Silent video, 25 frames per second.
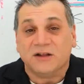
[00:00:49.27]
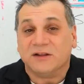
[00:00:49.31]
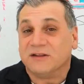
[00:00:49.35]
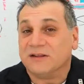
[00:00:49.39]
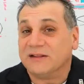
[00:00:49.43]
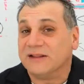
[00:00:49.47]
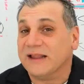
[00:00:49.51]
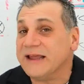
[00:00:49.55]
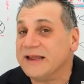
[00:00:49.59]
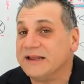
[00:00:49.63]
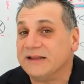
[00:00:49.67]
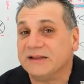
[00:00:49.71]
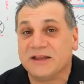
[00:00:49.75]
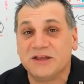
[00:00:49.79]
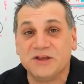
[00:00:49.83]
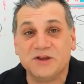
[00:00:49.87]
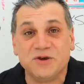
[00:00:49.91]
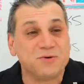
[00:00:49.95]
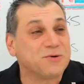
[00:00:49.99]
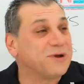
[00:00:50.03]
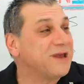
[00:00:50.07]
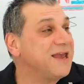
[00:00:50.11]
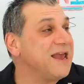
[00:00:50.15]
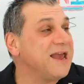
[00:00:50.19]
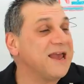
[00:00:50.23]
Lately,
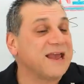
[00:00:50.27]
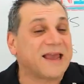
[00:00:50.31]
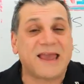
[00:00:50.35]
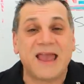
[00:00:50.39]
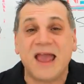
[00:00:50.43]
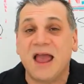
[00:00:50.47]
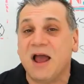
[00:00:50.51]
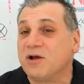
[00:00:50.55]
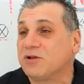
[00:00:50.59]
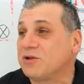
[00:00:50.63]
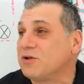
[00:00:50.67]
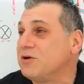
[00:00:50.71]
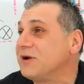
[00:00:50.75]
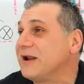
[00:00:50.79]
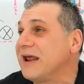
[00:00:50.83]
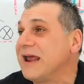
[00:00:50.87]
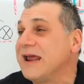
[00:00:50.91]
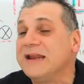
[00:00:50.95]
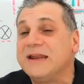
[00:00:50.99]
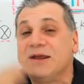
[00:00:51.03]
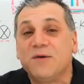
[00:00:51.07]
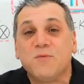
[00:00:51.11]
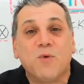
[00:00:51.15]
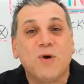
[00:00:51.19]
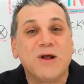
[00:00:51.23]
you can't count on
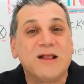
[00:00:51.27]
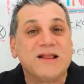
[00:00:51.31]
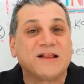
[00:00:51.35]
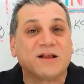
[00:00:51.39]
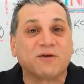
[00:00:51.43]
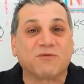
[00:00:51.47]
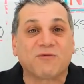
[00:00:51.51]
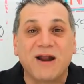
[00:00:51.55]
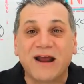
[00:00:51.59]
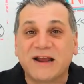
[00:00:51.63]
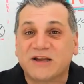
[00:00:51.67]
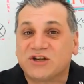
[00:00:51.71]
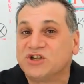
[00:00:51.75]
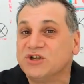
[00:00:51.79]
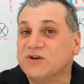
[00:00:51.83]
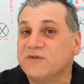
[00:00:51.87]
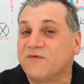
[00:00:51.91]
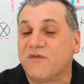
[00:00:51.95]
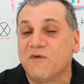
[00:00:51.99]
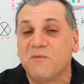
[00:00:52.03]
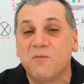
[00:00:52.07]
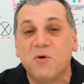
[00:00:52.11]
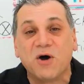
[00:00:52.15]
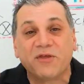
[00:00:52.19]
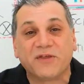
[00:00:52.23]
any one
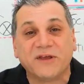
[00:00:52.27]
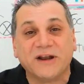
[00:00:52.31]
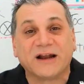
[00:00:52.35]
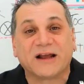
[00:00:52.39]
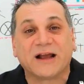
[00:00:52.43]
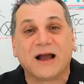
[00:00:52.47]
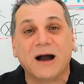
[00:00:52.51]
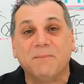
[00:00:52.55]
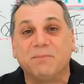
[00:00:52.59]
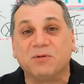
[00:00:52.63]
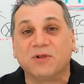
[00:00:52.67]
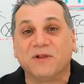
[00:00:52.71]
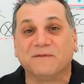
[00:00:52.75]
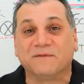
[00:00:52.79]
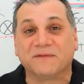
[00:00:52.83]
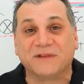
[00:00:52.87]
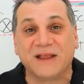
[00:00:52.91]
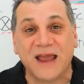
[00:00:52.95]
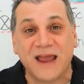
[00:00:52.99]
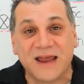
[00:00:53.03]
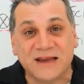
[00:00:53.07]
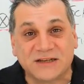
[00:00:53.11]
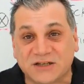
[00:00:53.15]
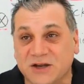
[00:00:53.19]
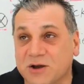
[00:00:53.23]
direction for more than a couple
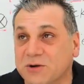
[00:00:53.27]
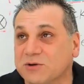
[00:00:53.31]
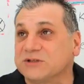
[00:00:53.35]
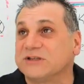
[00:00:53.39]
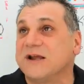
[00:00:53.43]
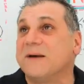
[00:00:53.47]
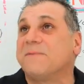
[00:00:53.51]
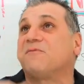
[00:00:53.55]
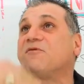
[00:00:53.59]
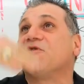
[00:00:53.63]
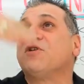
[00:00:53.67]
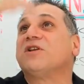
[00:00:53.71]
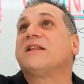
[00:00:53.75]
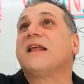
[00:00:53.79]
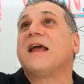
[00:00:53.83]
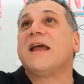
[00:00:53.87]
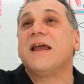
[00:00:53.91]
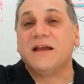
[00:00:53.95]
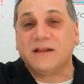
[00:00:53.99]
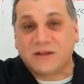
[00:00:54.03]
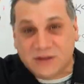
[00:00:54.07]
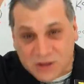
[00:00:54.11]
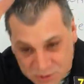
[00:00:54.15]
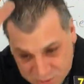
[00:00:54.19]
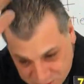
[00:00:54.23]
of days. It goes up for a
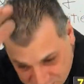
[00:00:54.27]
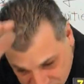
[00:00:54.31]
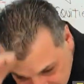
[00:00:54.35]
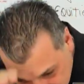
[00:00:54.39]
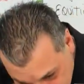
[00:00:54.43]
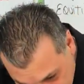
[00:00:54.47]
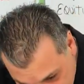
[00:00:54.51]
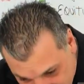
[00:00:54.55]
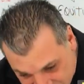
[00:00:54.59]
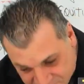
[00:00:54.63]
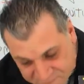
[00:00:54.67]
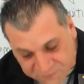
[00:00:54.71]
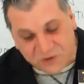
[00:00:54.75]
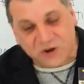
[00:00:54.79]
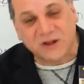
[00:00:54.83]
day or two, goes down